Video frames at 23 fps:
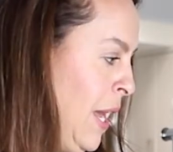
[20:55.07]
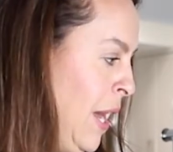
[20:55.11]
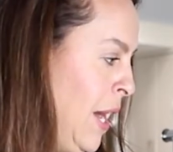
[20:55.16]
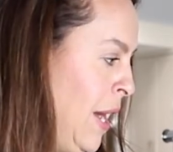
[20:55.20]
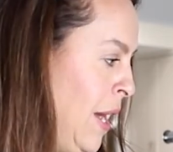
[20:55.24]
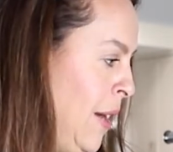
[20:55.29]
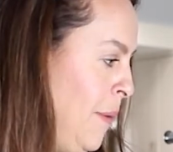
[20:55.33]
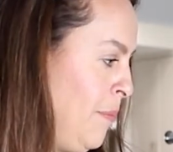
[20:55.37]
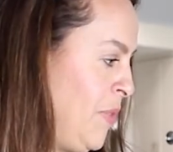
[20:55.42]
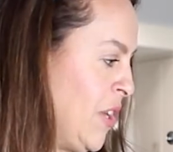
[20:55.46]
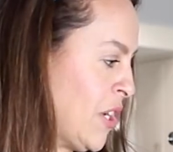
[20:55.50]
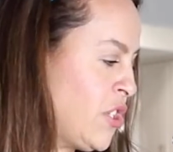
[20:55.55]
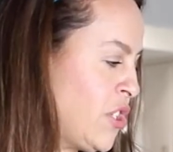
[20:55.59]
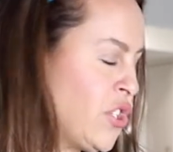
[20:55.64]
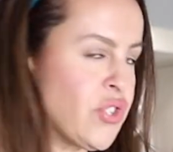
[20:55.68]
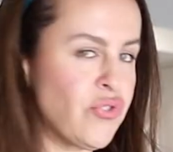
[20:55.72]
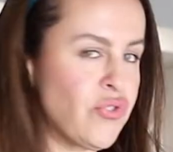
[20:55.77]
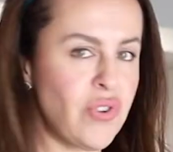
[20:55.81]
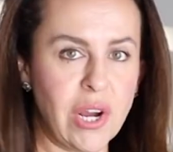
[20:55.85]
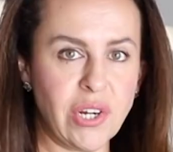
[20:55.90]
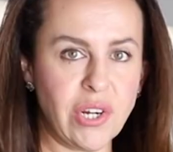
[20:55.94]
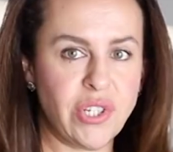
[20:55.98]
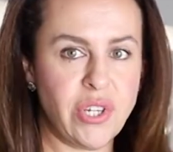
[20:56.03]
The
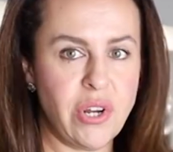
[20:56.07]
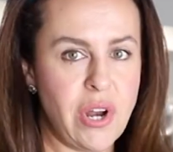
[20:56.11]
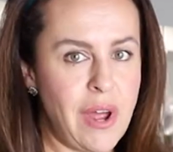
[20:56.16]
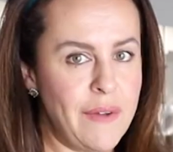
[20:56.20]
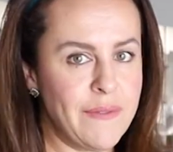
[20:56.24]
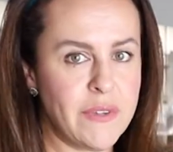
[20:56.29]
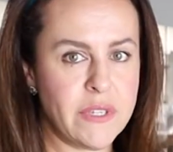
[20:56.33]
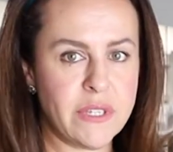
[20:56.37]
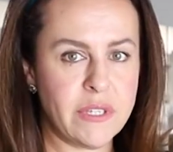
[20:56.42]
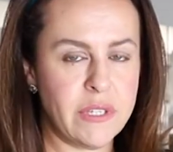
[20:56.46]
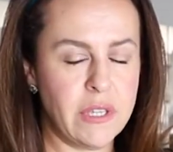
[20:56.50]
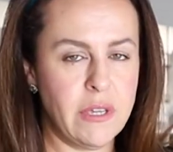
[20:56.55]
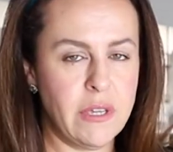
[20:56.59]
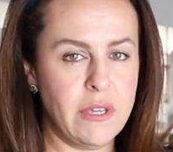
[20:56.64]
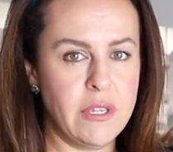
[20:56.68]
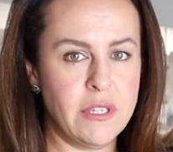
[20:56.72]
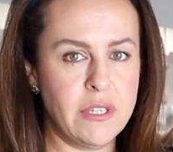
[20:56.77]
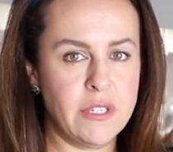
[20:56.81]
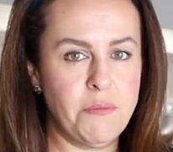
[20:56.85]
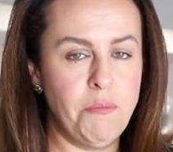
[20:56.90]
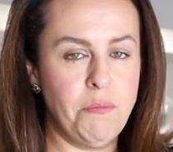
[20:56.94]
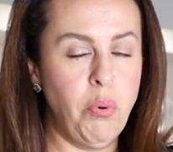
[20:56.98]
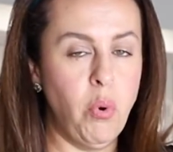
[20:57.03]
construction obviously
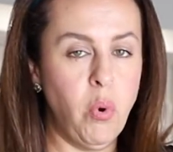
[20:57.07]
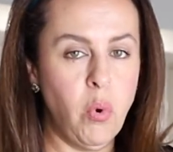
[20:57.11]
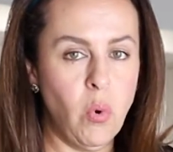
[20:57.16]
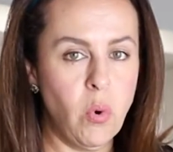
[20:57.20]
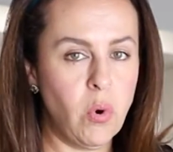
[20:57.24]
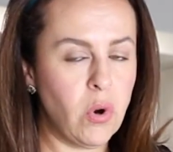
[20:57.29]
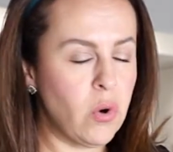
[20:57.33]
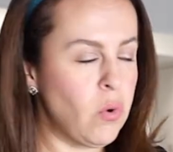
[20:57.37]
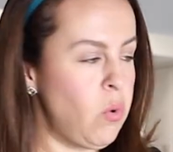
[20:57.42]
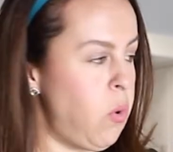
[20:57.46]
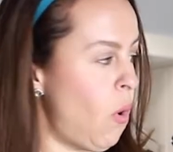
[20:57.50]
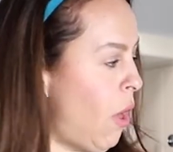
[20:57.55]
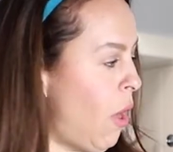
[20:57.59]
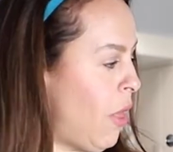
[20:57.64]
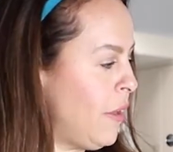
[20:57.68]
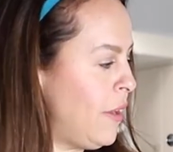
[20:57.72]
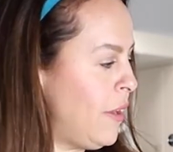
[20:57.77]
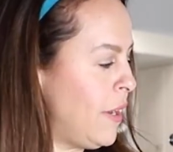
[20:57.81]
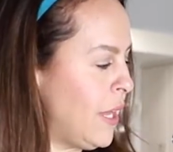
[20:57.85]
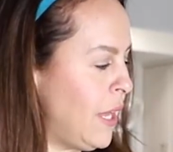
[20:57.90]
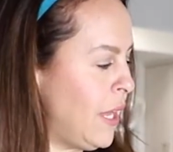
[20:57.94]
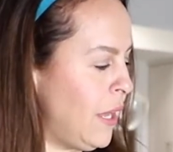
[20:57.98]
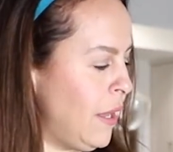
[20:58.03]
is poor
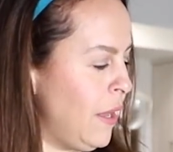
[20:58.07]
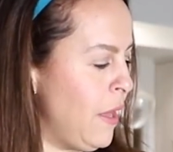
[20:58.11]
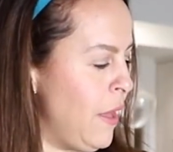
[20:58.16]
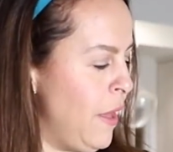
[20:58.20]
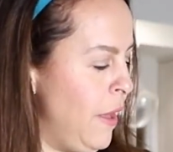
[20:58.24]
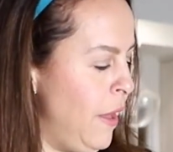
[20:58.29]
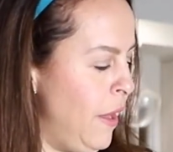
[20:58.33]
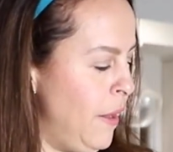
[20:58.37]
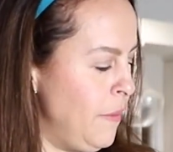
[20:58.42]
quality.